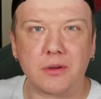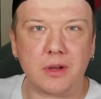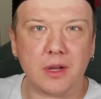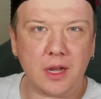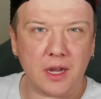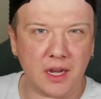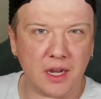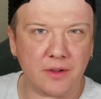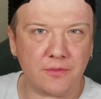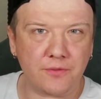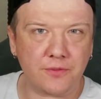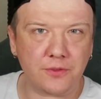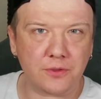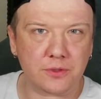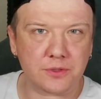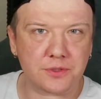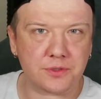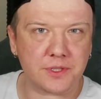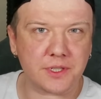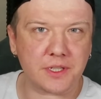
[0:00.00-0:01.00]
or
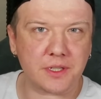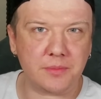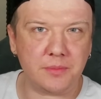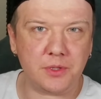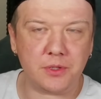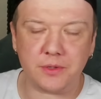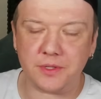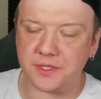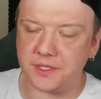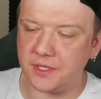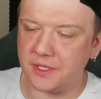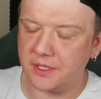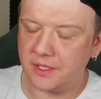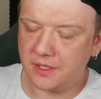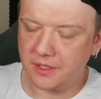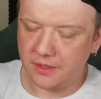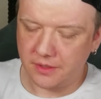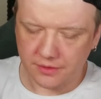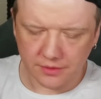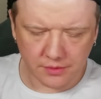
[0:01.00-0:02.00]
harmful to the community,
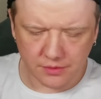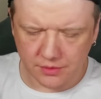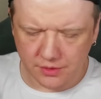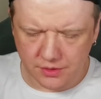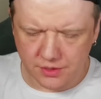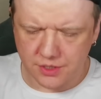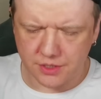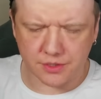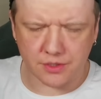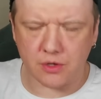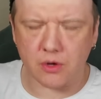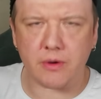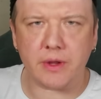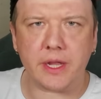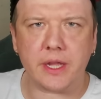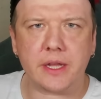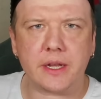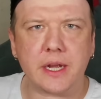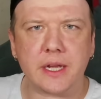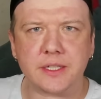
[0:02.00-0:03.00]
just go
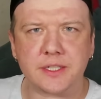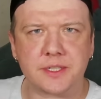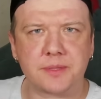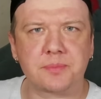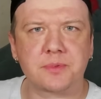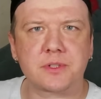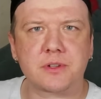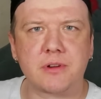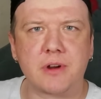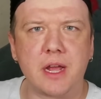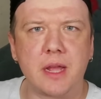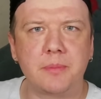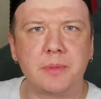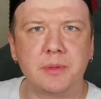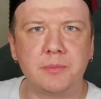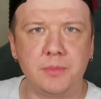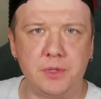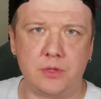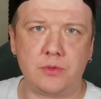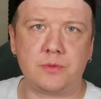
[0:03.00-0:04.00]
ahead, unsubscribe
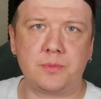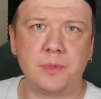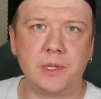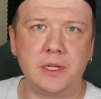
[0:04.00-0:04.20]
and mute